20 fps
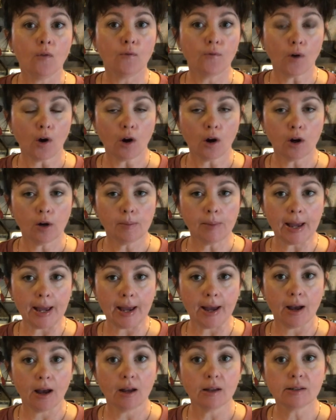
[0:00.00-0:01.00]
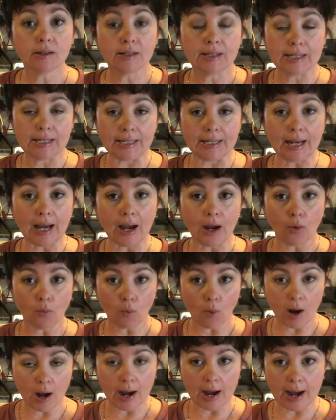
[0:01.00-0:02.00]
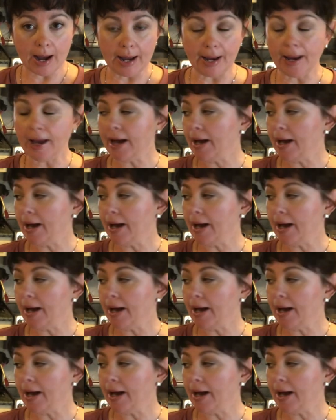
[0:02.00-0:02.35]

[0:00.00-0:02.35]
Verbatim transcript: farmhouse D I Y.